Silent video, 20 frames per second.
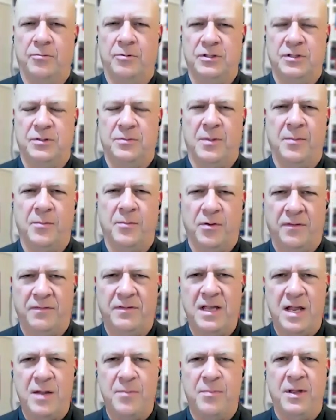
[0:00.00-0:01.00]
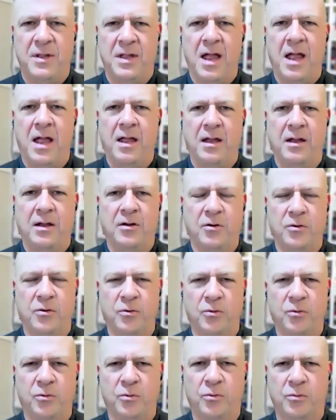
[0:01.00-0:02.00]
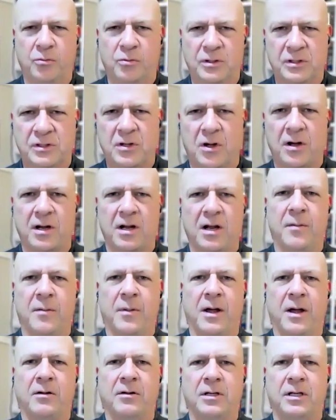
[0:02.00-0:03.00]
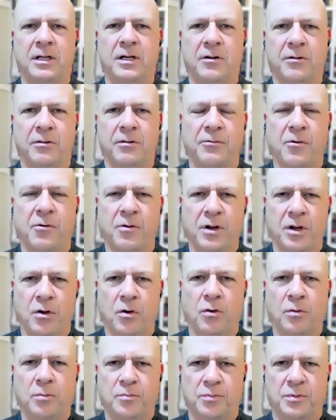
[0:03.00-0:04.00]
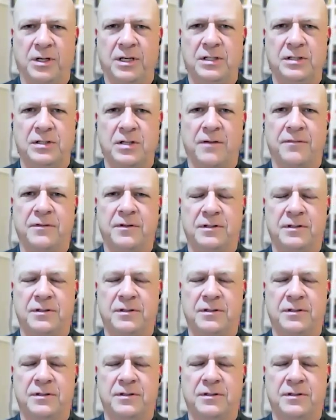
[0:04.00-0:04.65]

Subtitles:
It was a member of the EPA who was talking about, throwing gold bars off